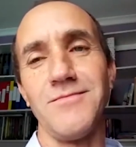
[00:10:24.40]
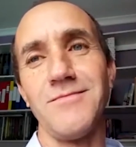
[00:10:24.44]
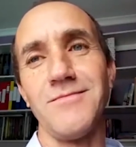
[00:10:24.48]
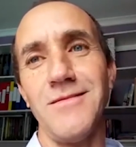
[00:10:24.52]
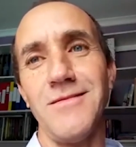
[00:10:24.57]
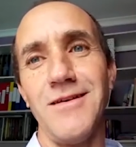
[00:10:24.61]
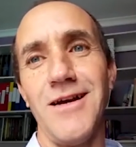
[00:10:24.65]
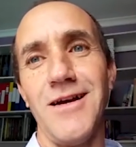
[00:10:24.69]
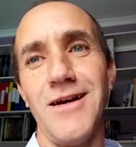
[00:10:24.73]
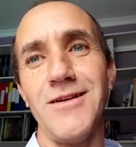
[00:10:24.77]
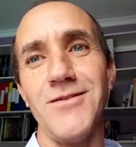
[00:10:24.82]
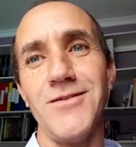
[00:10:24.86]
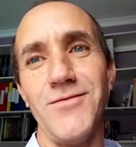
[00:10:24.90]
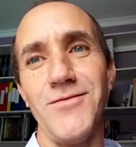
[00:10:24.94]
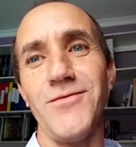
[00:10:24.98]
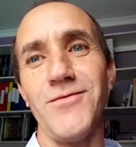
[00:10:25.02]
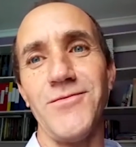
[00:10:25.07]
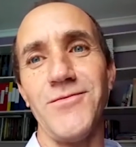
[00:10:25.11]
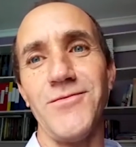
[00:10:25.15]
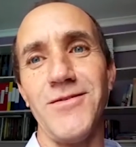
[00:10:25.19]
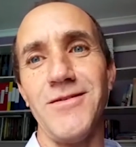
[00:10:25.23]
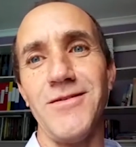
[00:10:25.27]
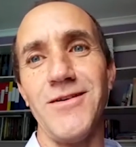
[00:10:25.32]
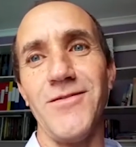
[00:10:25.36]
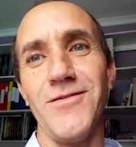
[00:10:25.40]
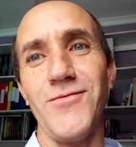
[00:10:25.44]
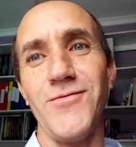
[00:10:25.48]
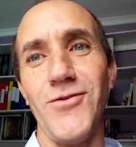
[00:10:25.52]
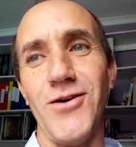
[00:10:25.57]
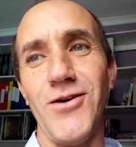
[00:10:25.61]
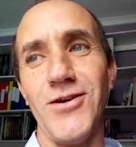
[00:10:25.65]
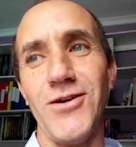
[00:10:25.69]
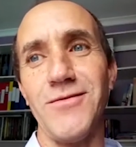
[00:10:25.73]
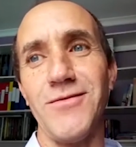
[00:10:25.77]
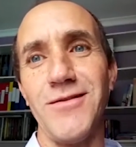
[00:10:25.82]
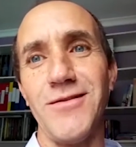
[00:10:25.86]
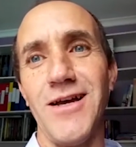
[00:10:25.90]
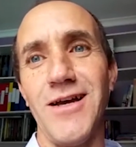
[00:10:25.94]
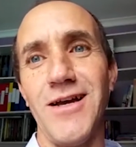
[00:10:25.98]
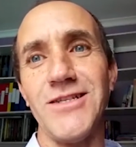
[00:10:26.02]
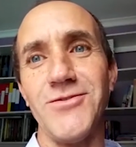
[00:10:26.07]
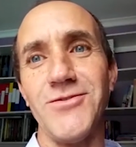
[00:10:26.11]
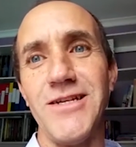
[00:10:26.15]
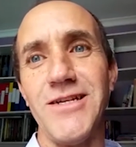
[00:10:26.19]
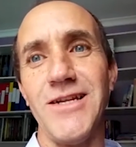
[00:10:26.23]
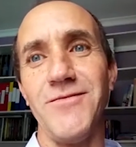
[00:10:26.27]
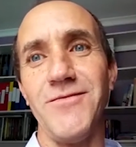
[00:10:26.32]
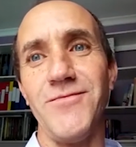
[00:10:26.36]
out of a 400,000
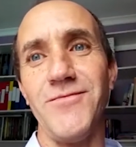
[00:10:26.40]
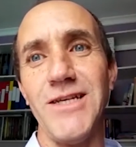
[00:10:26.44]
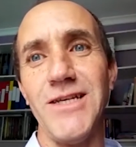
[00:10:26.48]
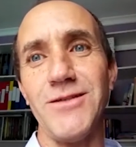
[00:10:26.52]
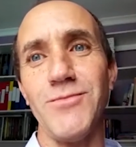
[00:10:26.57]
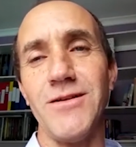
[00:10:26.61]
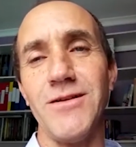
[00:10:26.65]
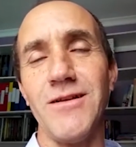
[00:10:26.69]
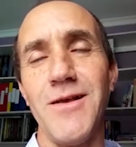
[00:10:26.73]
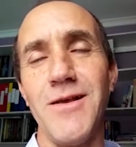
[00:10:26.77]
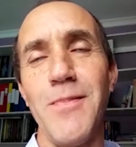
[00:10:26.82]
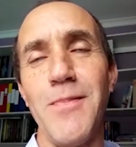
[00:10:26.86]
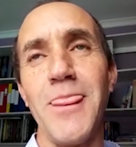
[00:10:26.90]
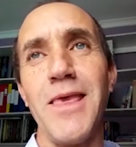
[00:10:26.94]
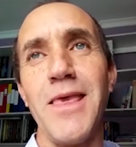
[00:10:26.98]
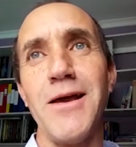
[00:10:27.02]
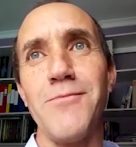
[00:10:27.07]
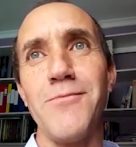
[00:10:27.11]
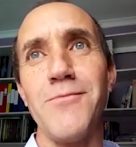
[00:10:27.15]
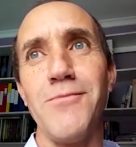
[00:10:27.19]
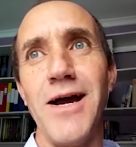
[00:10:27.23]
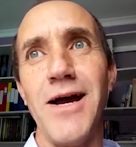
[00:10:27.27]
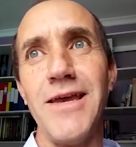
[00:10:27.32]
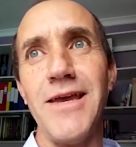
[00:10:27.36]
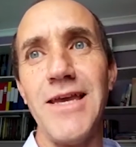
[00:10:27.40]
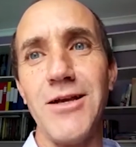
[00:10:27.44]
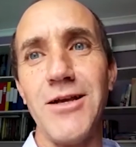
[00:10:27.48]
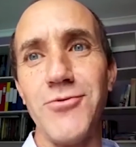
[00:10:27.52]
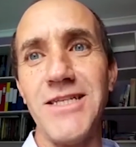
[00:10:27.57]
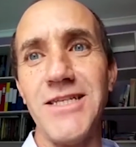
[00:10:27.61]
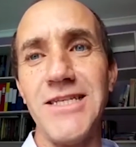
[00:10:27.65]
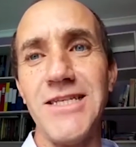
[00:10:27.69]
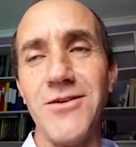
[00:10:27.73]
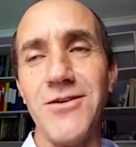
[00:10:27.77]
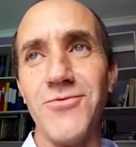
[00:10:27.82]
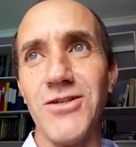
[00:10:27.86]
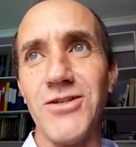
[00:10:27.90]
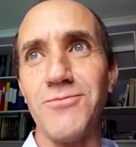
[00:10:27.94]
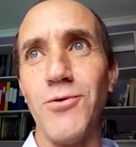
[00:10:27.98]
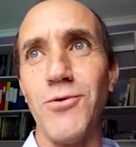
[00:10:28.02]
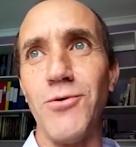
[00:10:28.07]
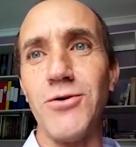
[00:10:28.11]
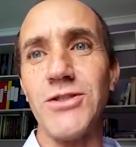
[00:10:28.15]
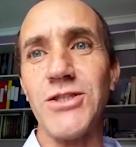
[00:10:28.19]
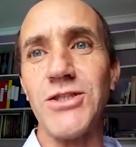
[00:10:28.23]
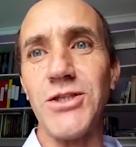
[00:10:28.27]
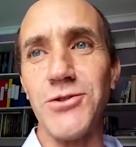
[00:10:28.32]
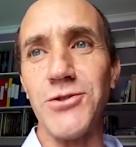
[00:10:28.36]
rand investment. My equity was
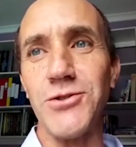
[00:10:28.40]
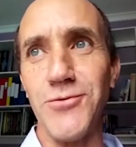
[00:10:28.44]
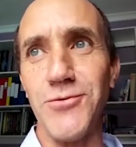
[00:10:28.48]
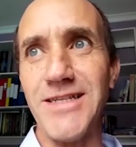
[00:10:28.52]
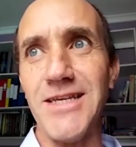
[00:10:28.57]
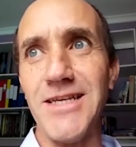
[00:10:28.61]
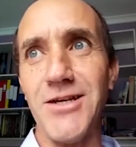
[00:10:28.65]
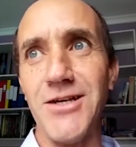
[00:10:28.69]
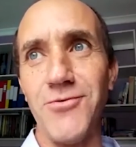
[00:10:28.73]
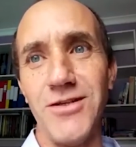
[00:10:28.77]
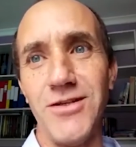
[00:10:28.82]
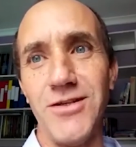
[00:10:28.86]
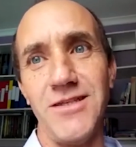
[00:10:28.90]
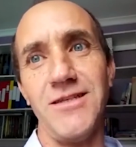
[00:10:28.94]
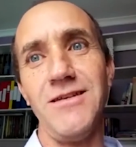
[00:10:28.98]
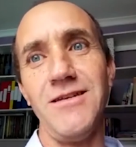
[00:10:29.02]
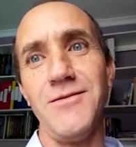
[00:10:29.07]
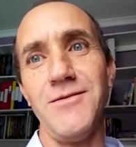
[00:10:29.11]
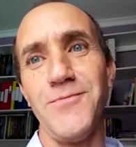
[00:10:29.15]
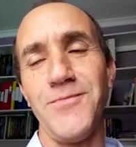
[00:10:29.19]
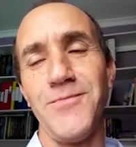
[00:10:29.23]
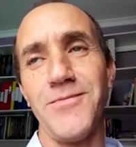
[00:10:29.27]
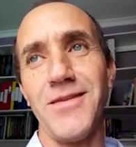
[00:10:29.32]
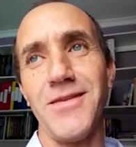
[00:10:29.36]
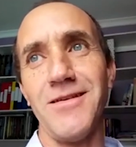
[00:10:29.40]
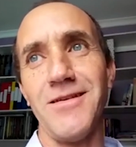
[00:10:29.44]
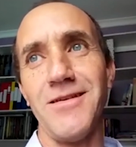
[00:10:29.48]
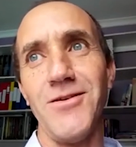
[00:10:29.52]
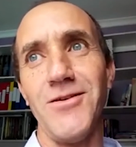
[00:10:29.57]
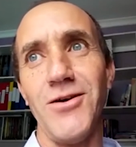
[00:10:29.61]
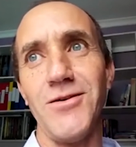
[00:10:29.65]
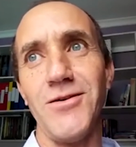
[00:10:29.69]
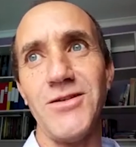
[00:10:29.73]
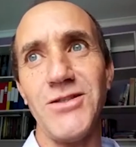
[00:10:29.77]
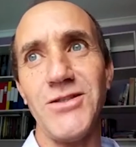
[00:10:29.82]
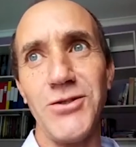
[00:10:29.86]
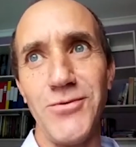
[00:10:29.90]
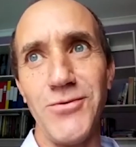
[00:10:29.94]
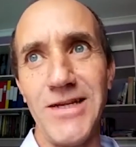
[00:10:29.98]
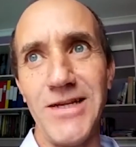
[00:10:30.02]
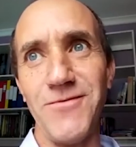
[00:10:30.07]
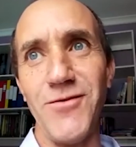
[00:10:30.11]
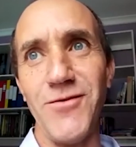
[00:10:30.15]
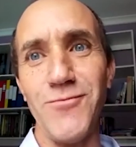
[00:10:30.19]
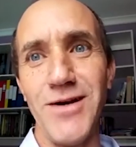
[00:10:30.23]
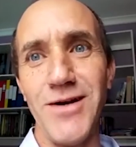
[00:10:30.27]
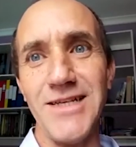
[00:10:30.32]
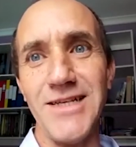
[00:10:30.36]
more sweat equity, a lot of
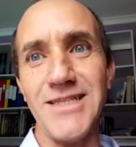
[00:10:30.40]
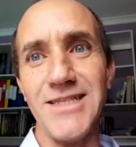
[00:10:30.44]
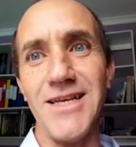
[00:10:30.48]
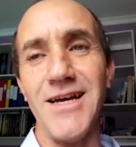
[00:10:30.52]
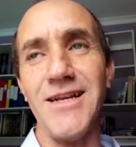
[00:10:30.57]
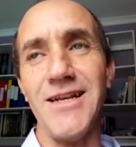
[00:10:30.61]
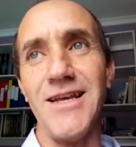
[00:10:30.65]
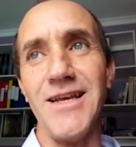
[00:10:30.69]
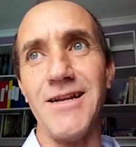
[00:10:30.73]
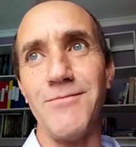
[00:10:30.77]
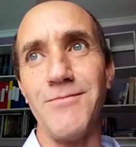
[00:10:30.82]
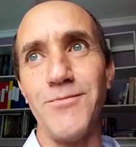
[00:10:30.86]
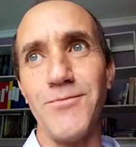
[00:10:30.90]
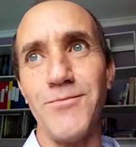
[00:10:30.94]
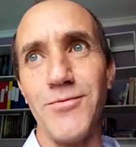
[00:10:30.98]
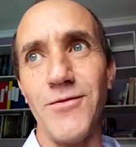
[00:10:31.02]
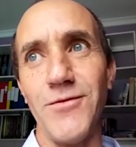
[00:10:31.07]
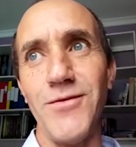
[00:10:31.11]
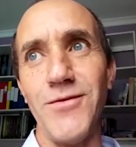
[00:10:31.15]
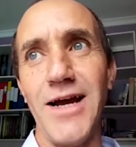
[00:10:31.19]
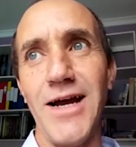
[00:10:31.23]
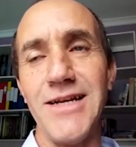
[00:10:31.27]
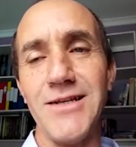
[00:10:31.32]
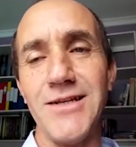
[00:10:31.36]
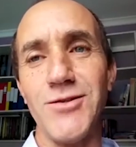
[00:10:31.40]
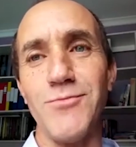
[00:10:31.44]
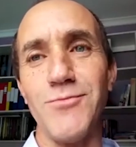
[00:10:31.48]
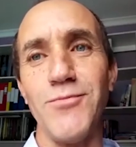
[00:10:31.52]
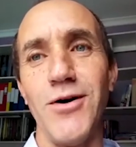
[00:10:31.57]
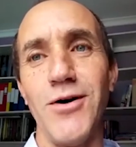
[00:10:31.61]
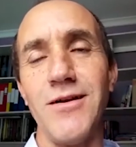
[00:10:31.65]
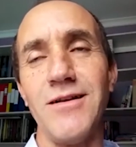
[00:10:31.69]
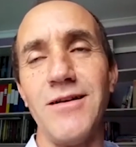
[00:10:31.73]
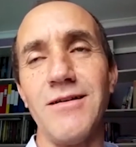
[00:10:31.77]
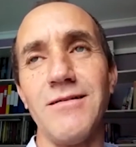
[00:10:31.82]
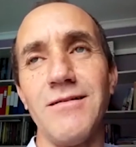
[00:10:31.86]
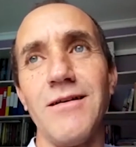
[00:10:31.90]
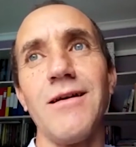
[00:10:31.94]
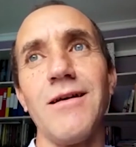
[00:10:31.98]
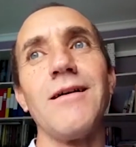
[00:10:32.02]
sweat from my side and providing the bond.